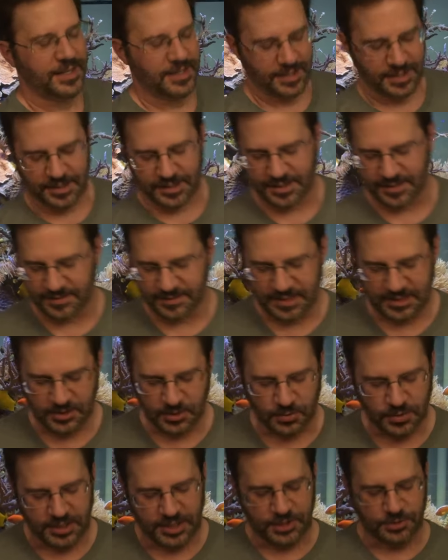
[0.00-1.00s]
because I do
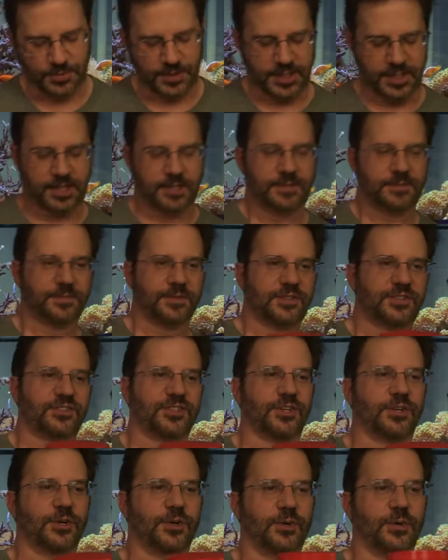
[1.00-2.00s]
one each week.
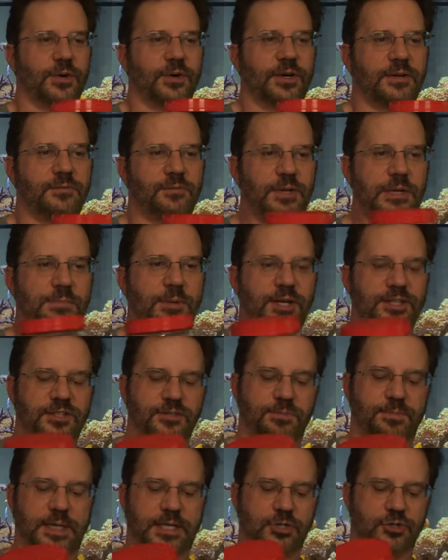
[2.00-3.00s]
So we bought this
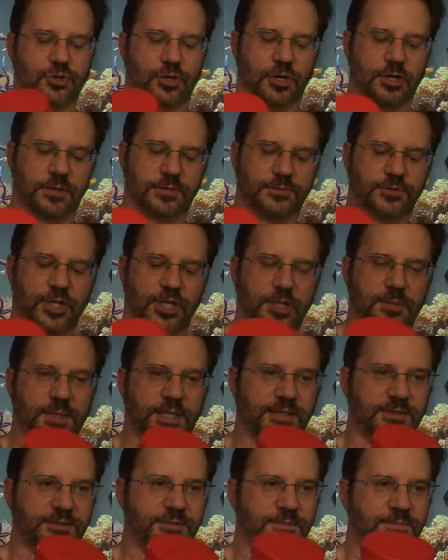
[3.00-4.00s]
big jar of jelly
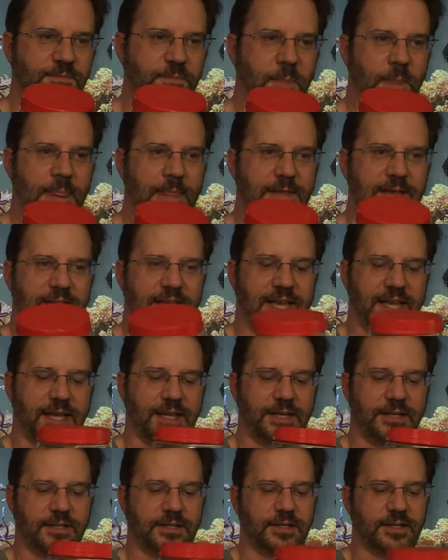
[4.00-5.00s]
beans,
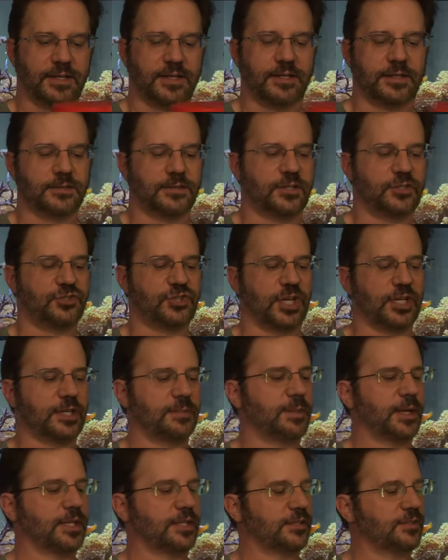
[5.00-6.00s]
and uh, the Jelly
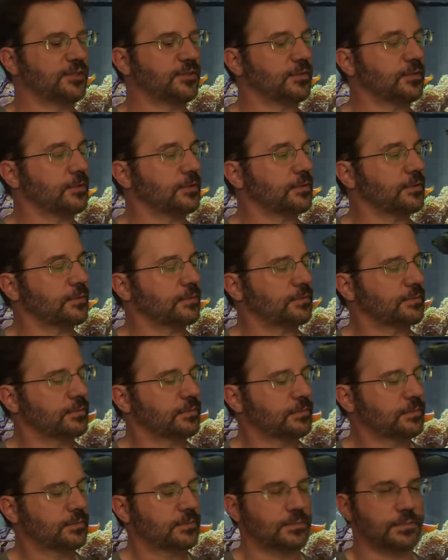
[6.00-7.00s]
Bellies are
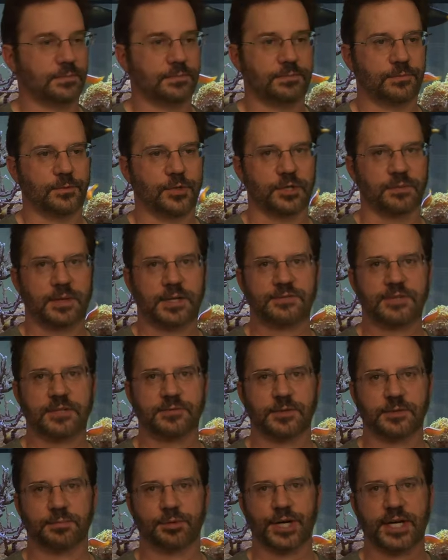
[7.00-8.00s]
one of my
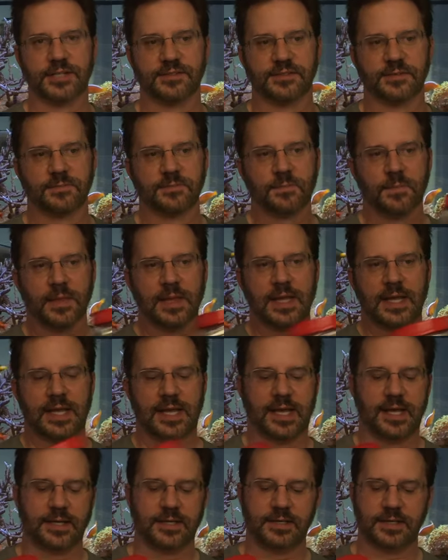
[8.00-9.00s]
favorite brands.
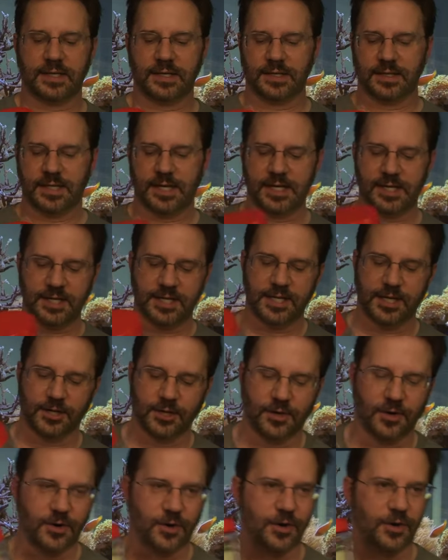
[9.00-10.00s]
And in here
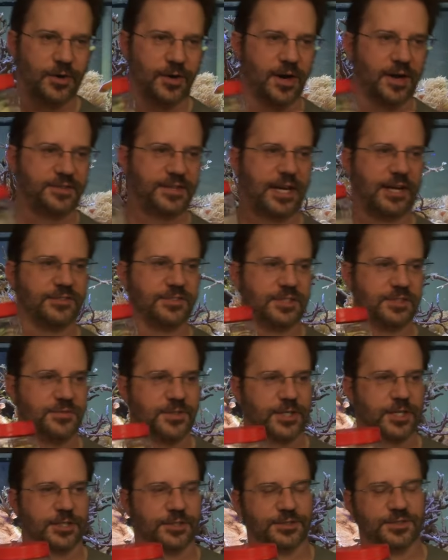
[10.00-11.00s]
are a thousand
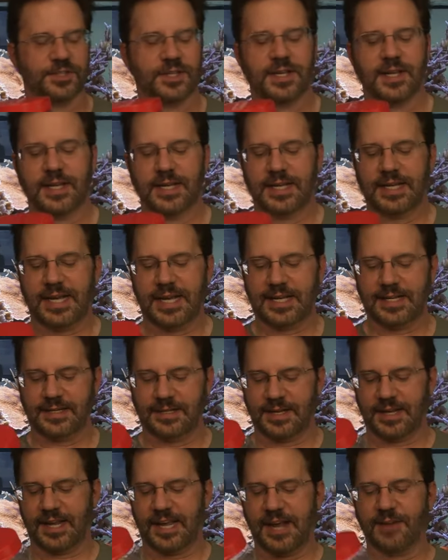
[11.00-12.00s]
different colors. And
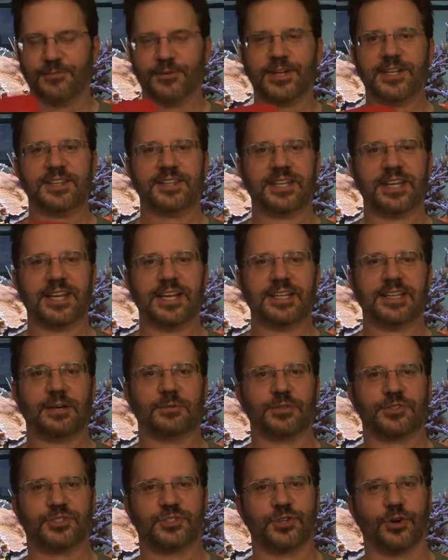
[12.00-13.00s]
everything that
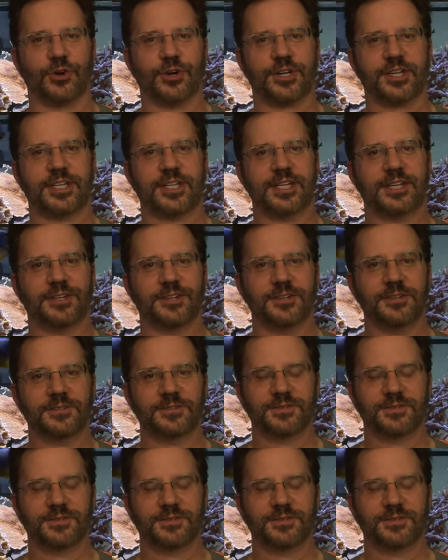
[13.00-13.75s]
was dark in here,